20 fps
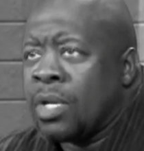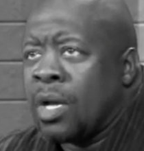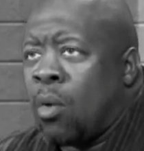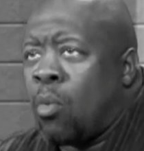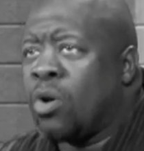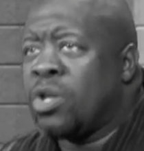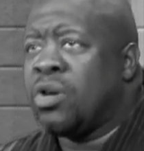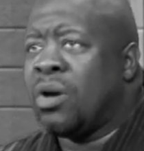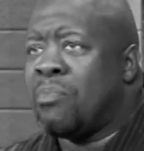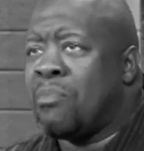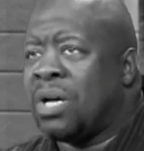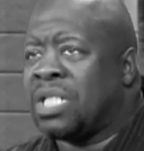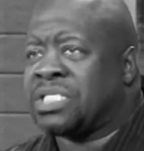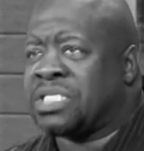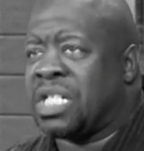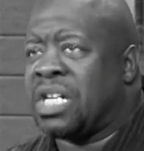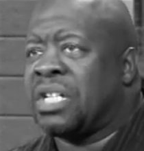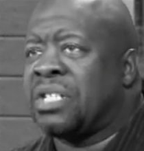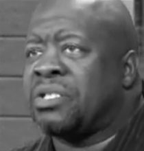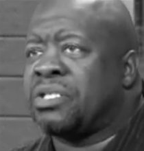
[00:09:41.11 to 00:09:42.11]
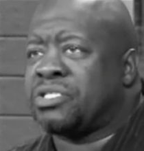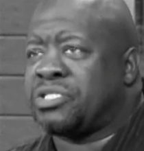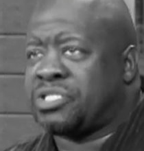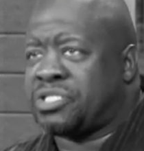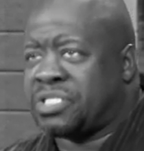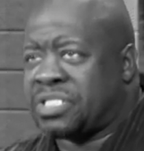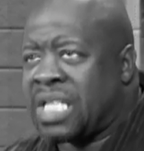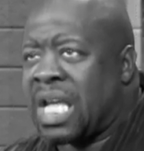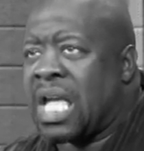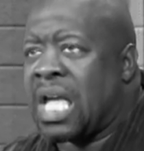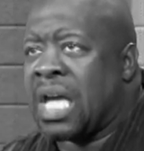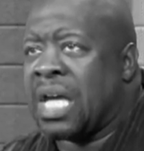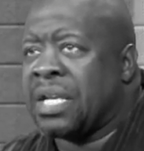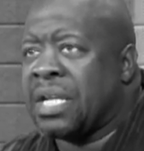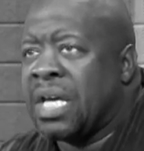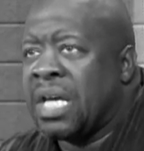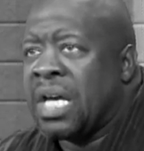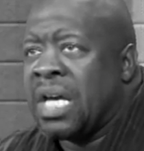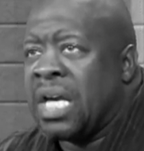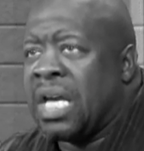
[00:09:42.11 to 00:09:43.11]
Well, you must
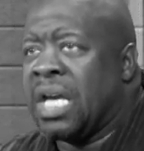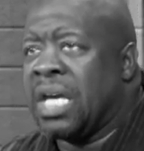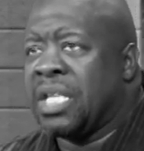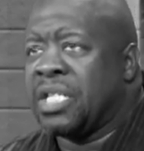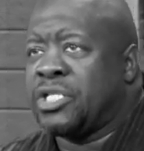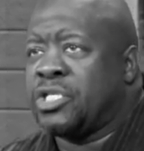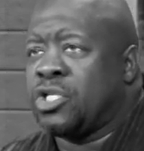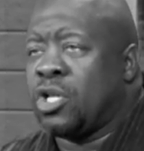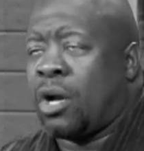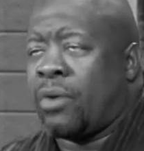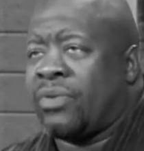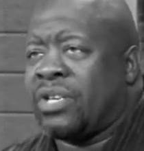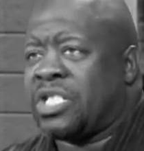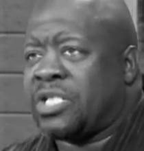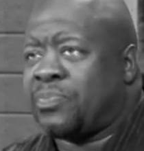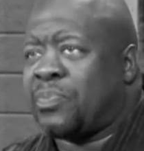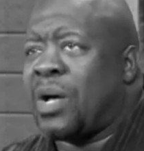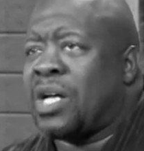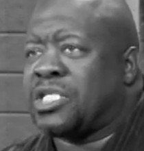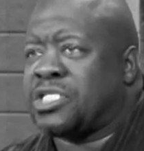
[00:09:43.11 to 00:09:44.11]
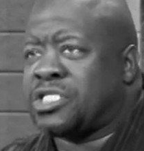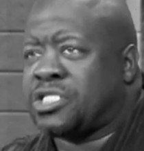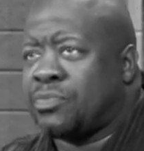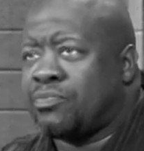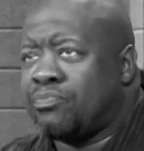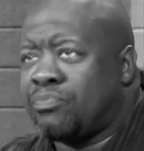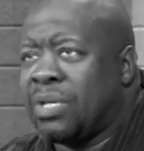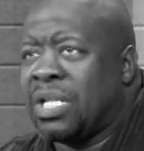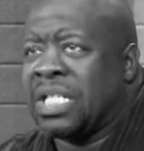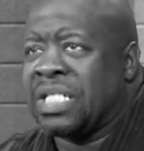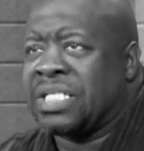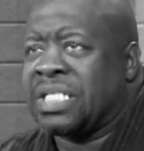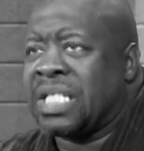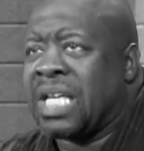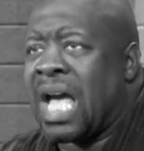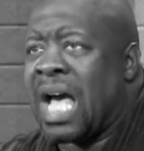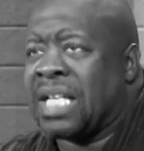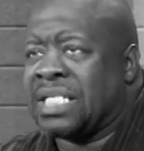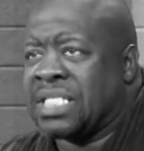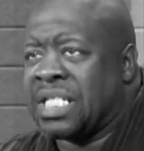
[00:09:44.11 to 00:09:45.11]
understand it is your responsibility
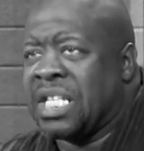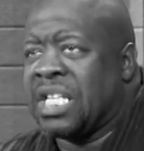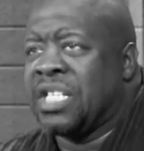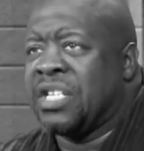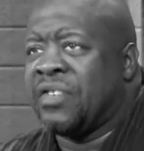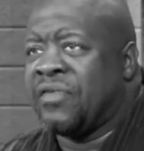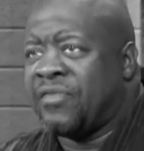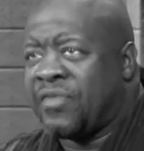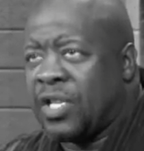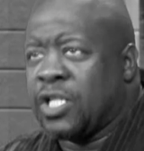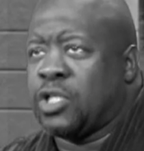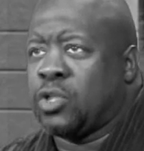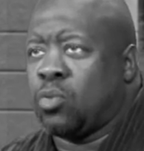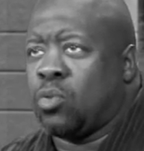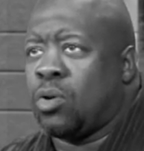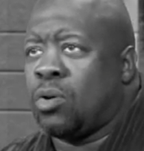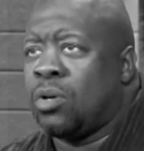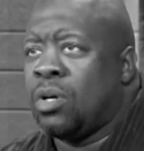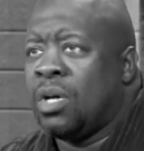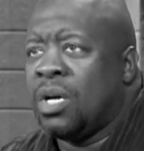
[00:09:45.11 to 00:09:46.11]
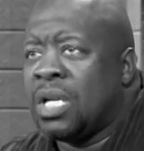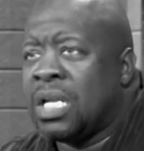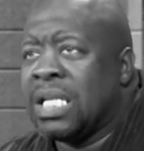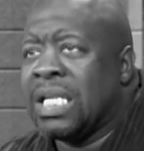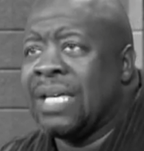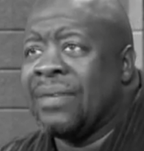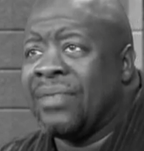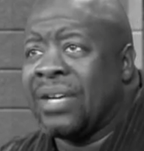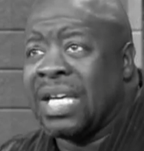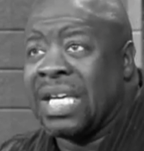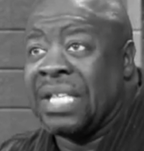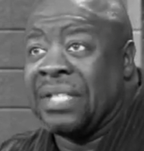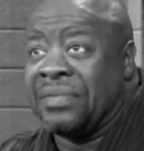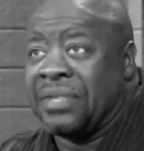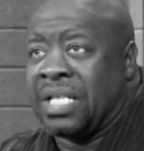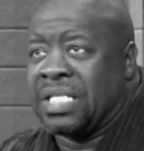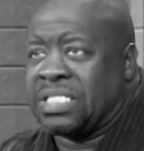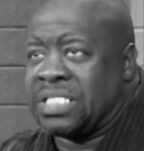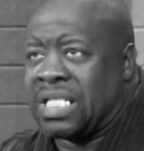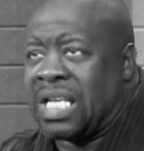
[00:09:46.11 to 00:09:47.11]
as an individual living in
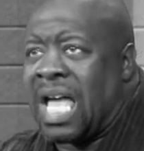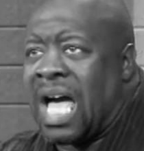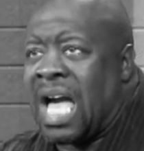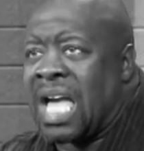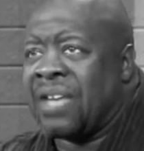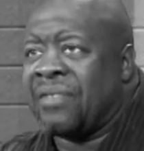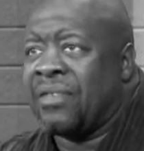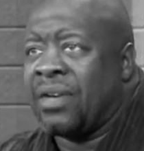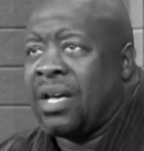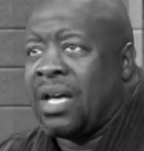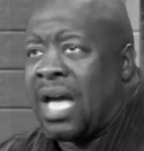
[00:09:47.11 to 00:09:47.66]
this life,